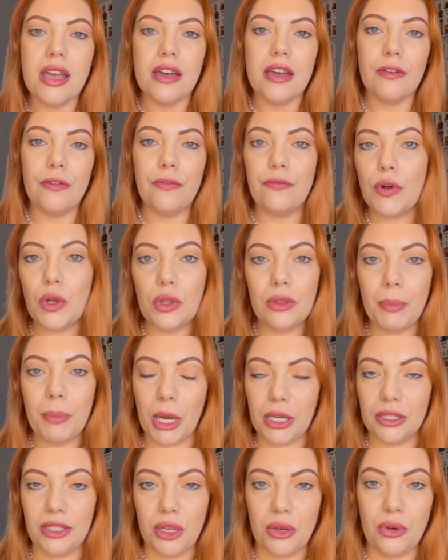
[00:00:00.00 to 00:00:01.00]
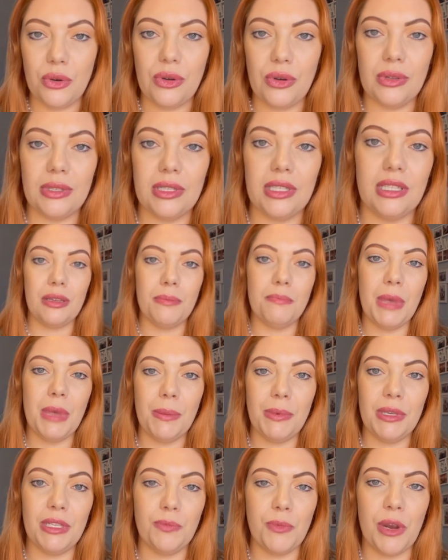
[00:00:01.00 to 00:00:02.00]
full bottles,
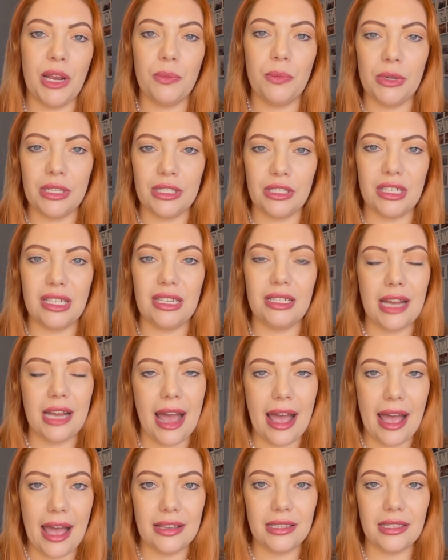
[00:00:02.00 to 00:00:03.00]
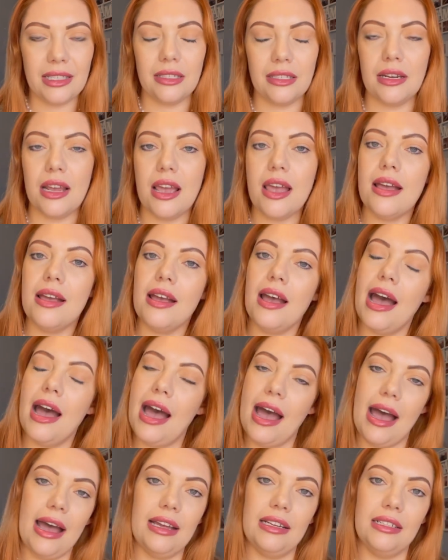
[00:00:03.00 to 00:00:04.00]
maybe sprayed once to test,
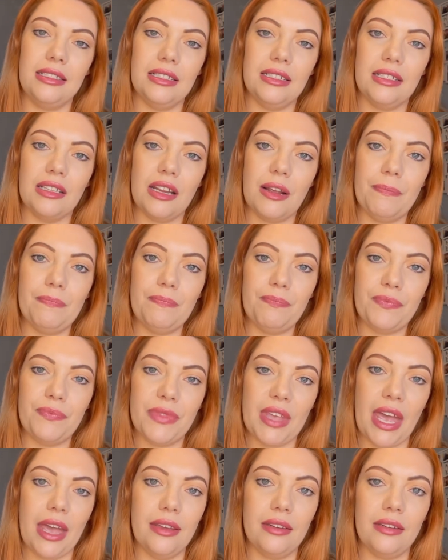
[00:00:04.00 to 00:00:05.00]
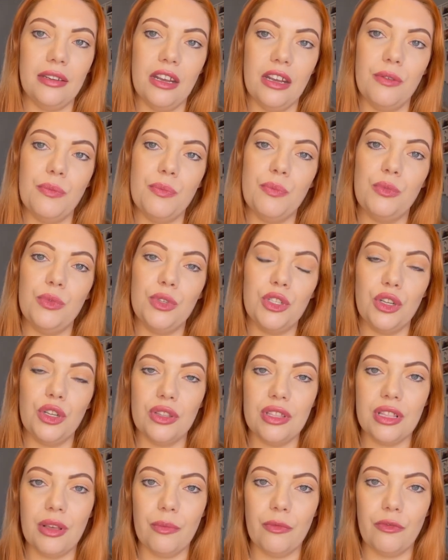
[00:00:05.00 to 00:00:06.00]
and then
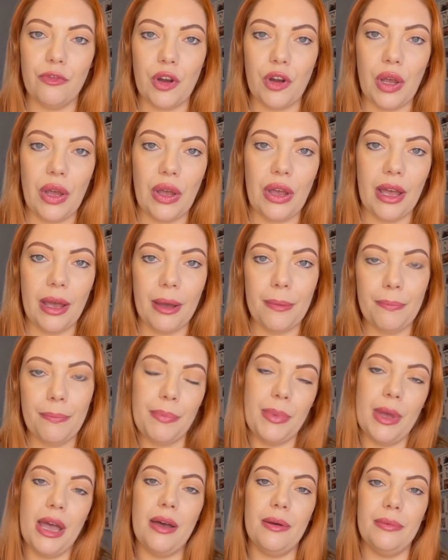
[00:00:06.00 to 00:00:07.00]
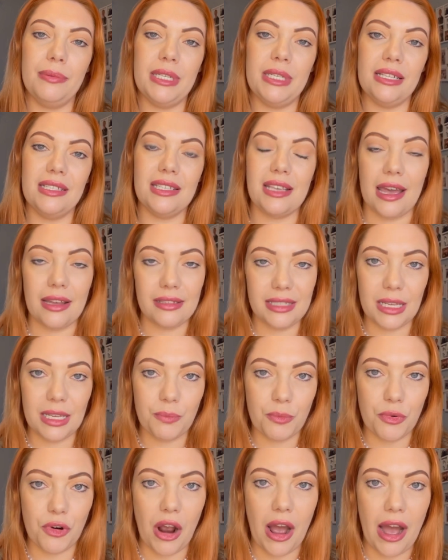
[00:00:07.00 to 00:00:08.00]
done them for a discounted
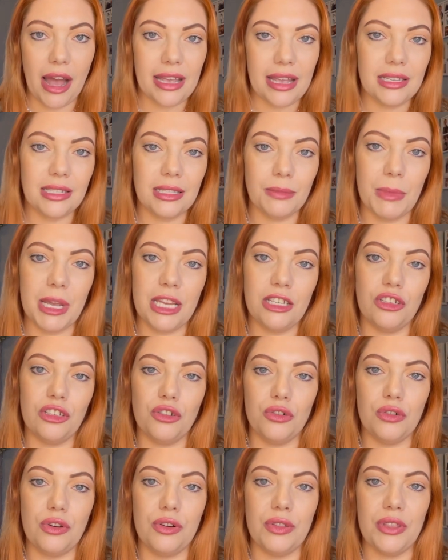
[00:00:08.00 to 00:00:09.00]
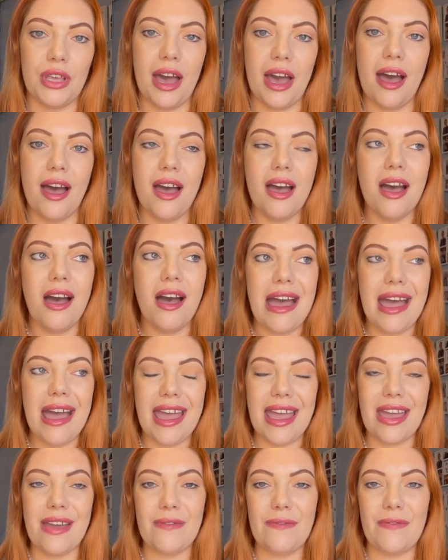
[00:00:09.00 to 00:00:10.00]
price, made sure that
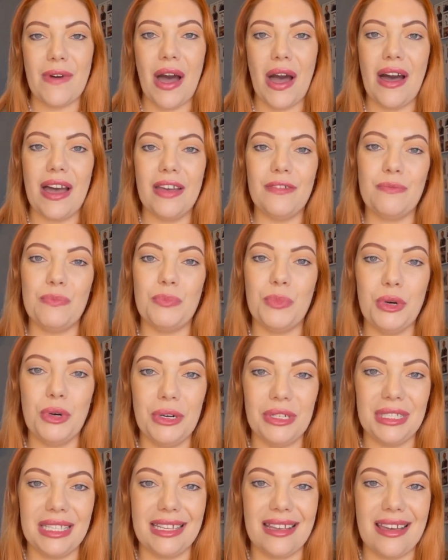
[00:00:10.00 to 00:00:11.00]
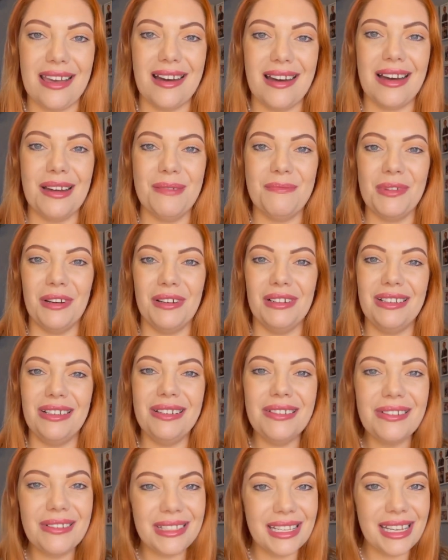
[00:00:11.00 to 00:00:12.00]
if I've bought it, I'm not
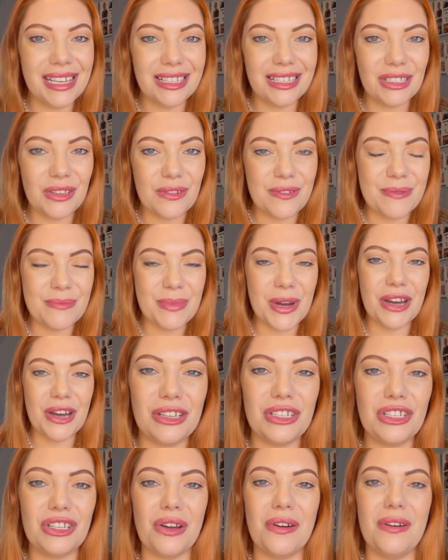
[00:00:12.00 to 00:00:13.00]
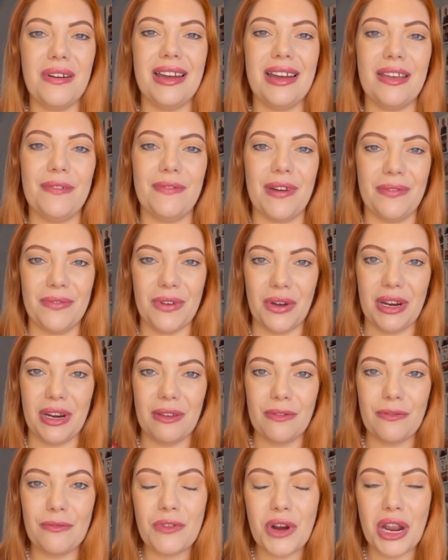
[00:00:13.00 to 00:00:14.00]
losing too much, or if I've got
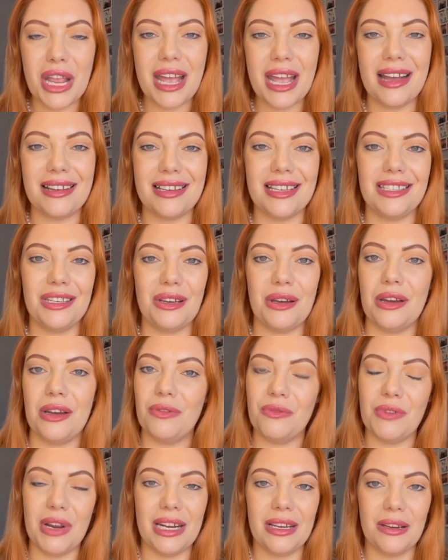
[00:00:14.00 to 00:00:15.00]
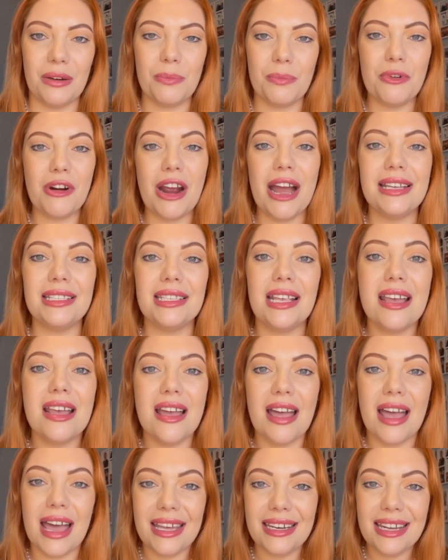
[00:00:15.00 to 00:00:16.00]
it free, I could do it at a really good price.
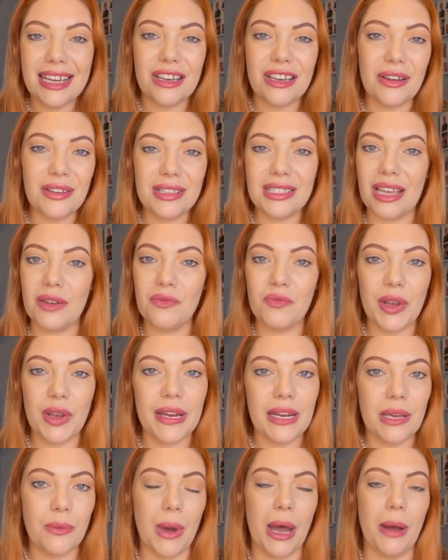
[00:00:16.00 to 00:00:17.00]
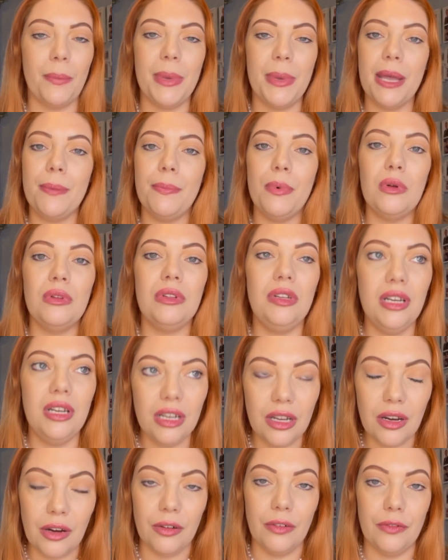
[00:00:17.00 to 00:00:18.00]
And it goes down really well. People
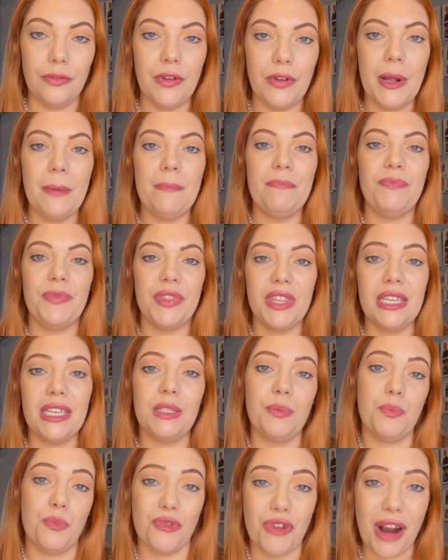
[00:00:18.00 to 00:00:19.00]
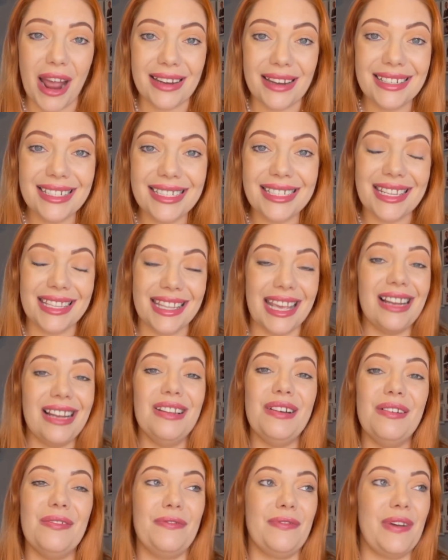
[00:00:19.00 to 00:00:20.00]
love this brand. They
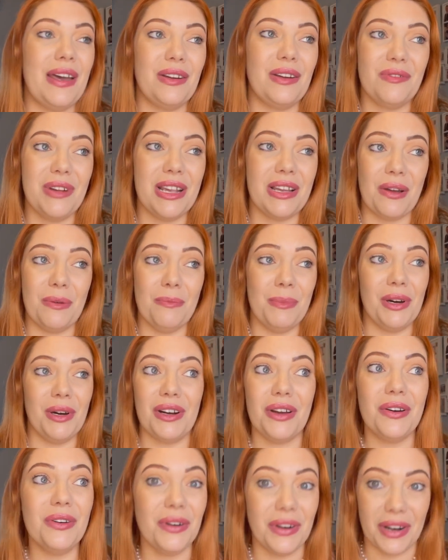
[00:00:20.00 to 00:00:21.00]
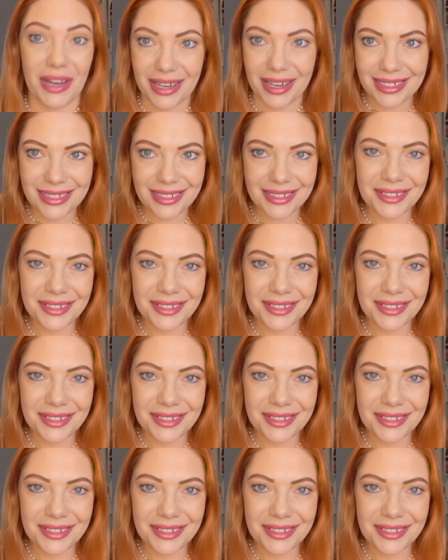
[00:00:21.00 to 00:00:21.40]
love Federico Mojora.